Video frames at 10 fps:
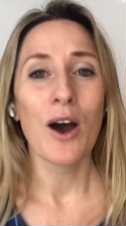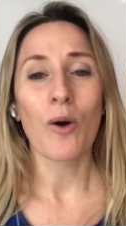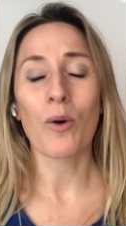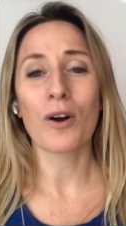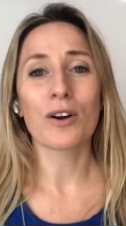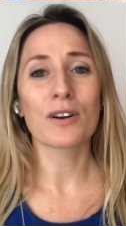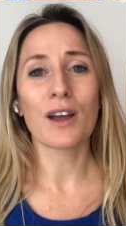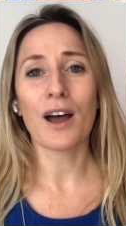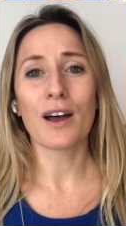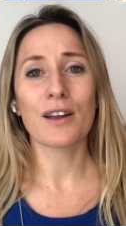or
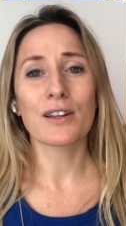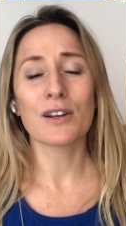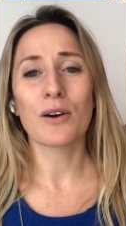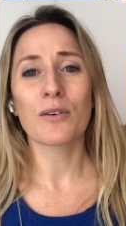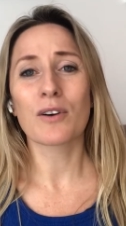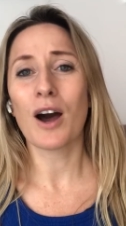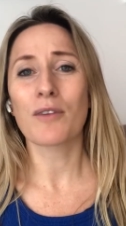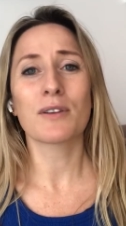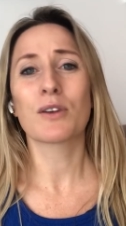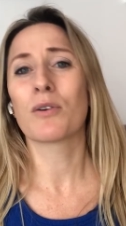uh, you know
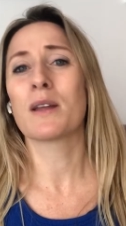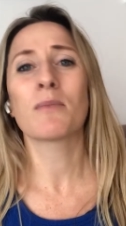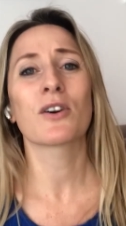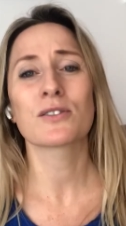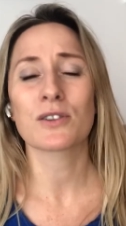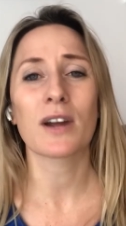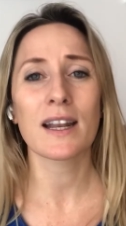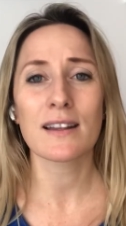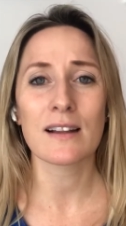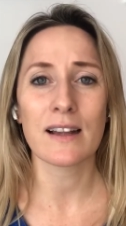coffee creamers or
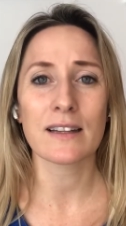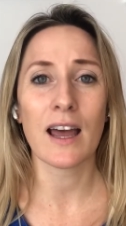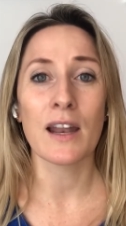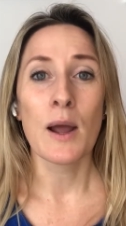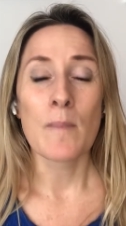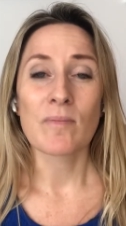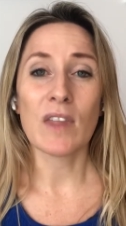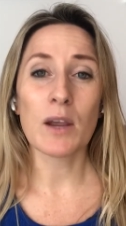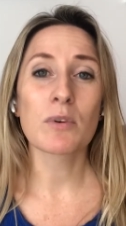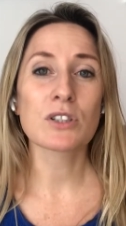anything like that
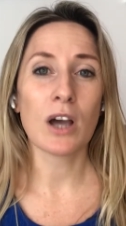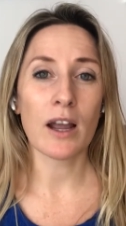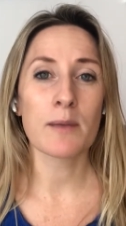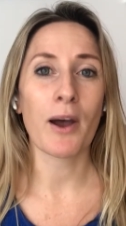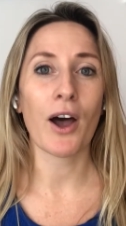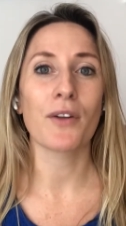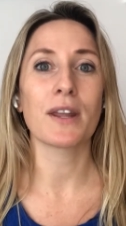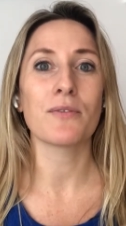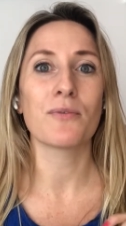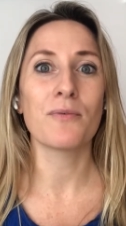they were talking about how
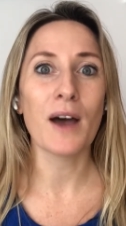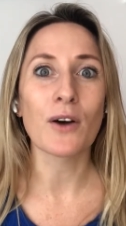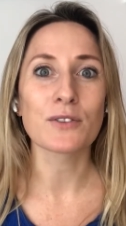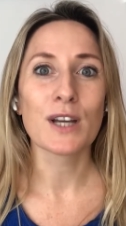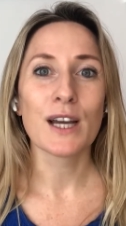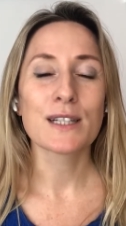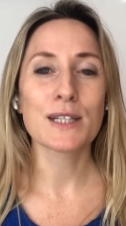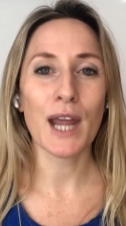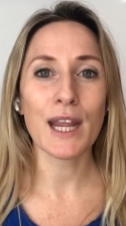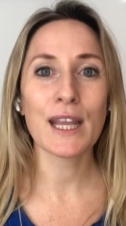they felt
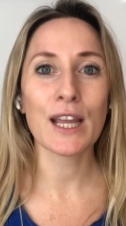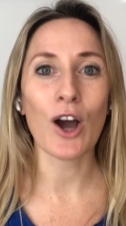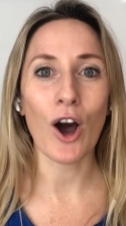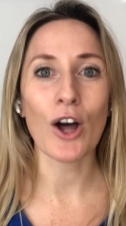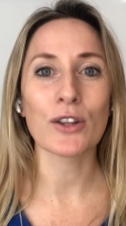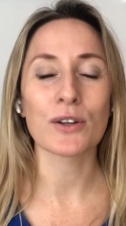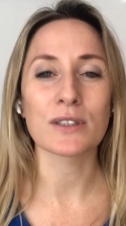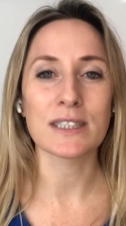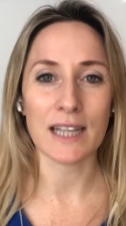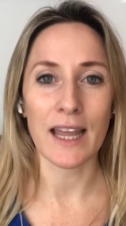taking on their
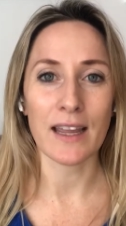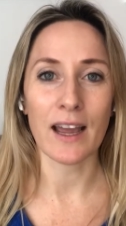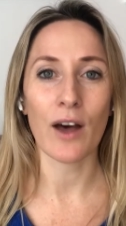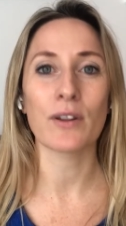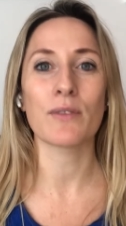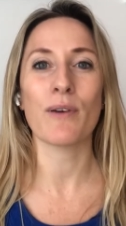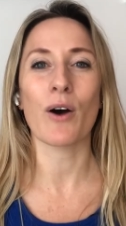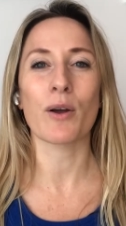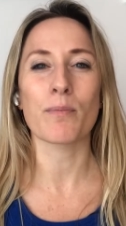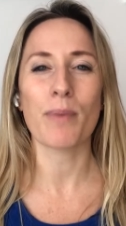day, how they
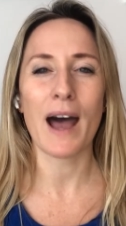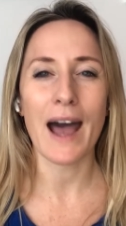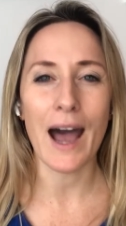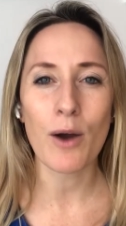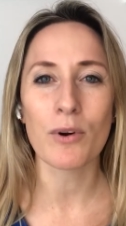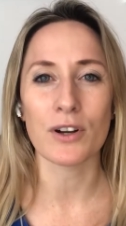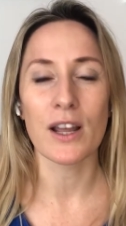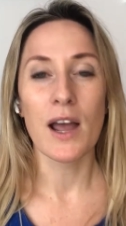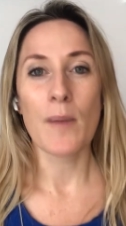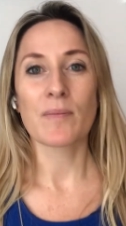felt empowered,
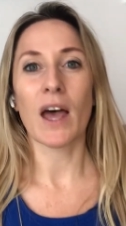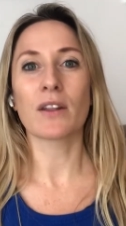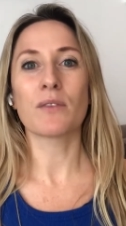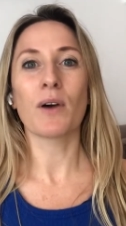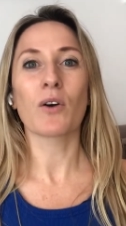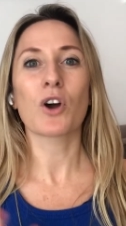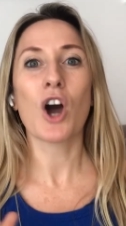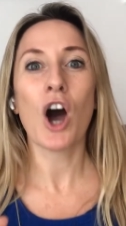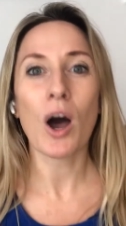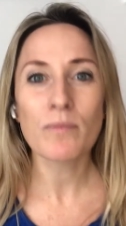how they felt
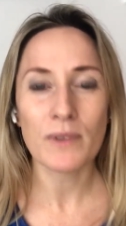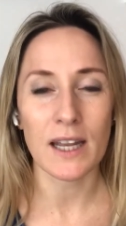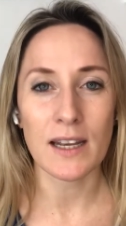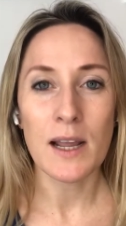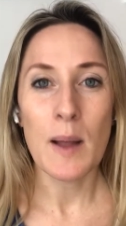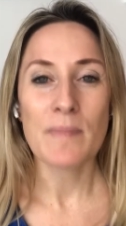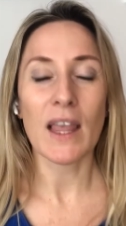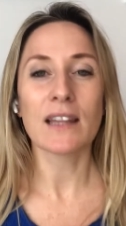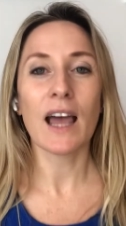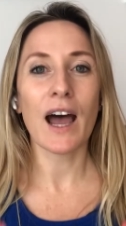confident.
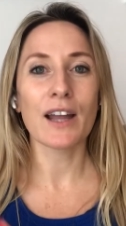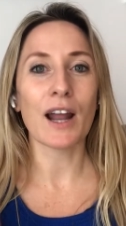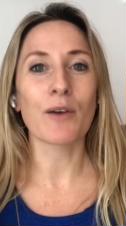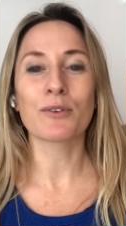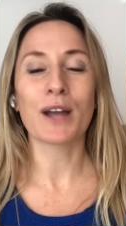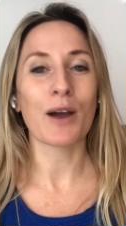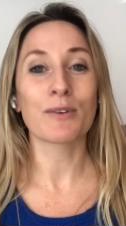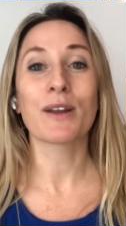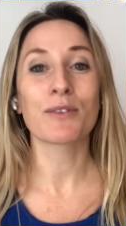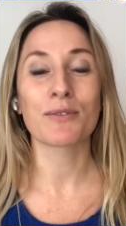And that, I will, I
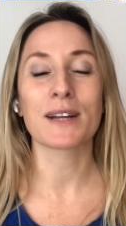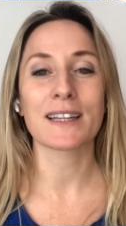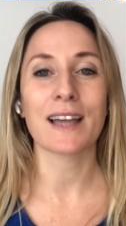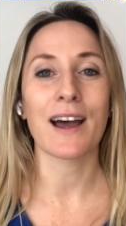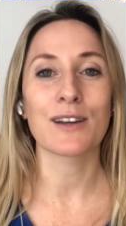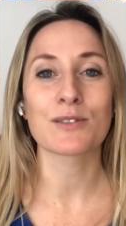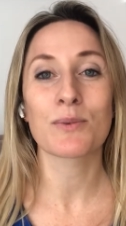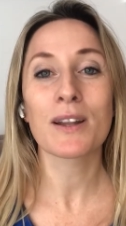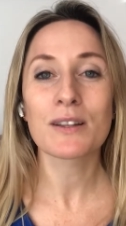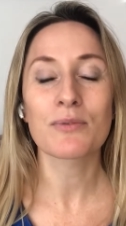will never forget that. It was
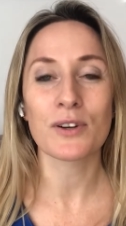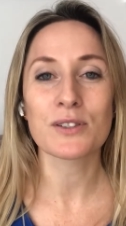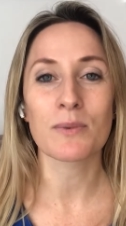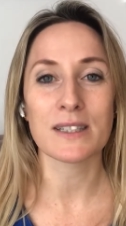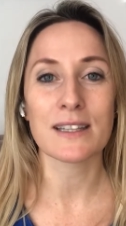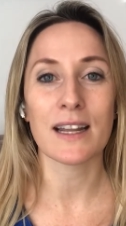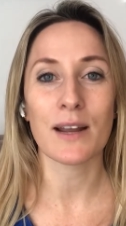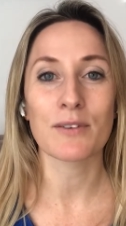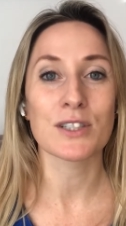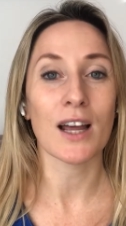one of the first ones I'd
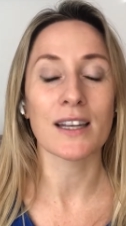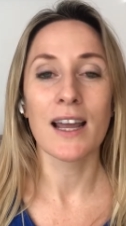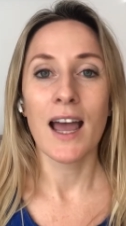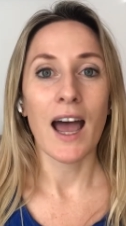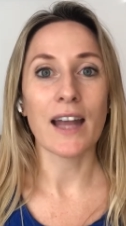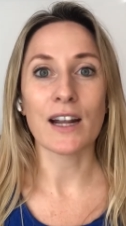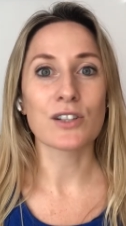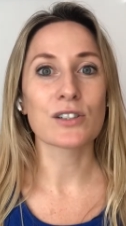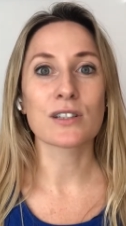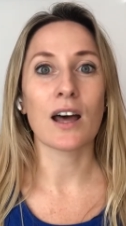ever done. And I
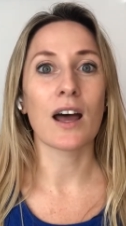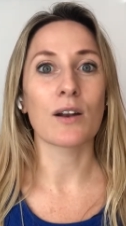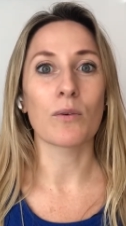just thought,